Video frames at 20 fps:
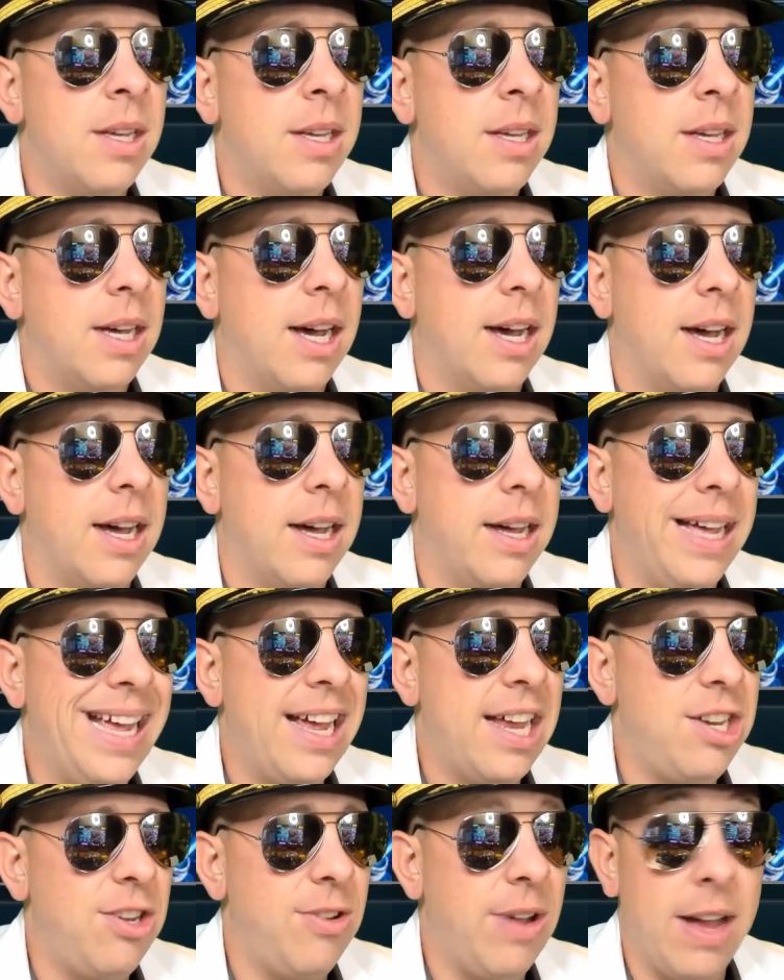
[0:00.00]

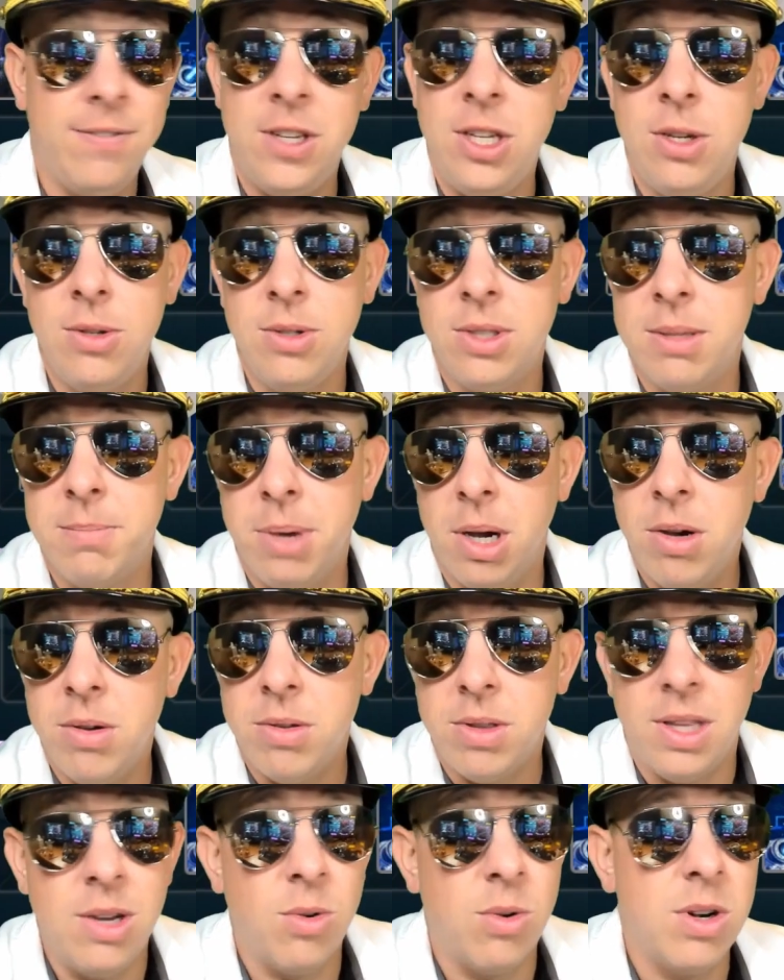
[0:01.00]
And you have to use them
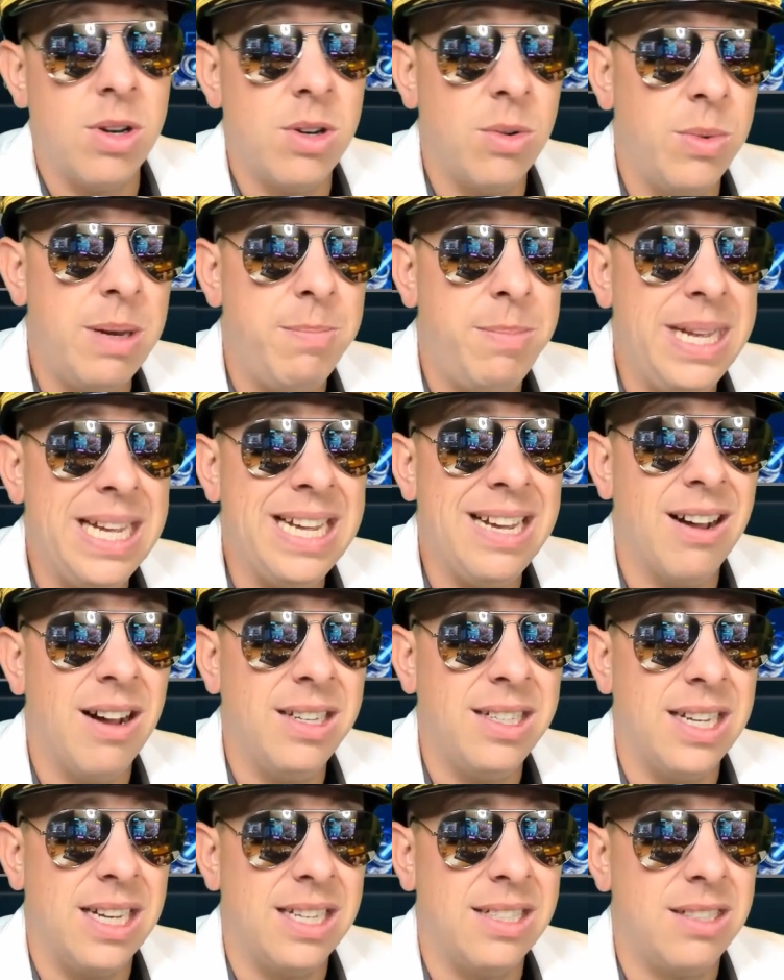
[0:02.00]
both in order to win Peak
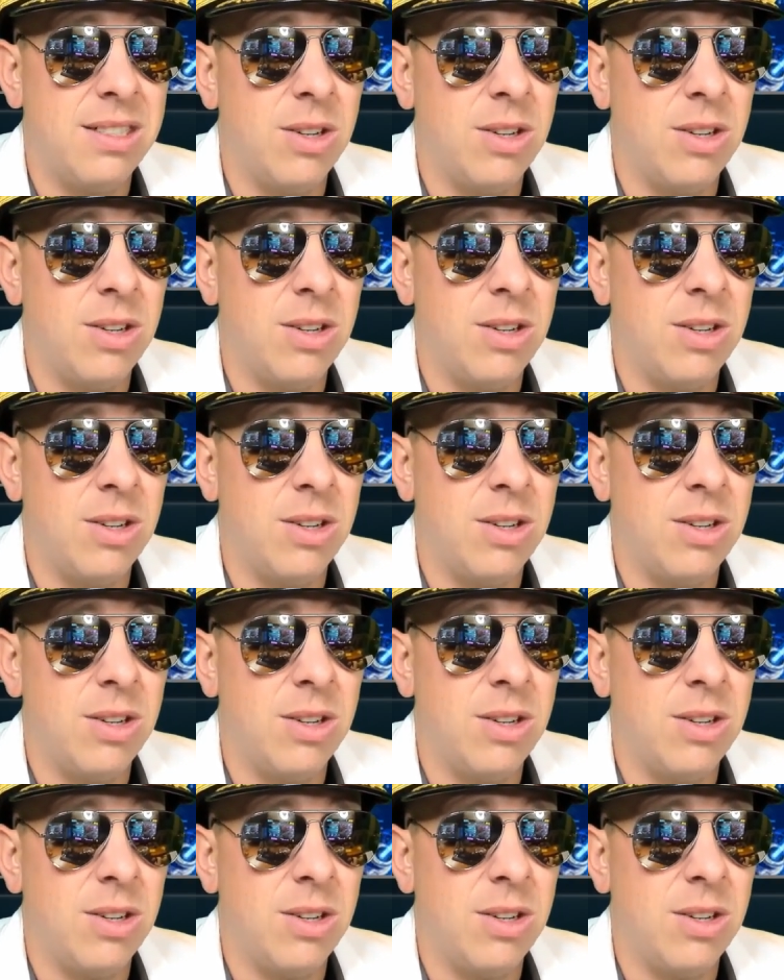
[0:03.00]
Contests.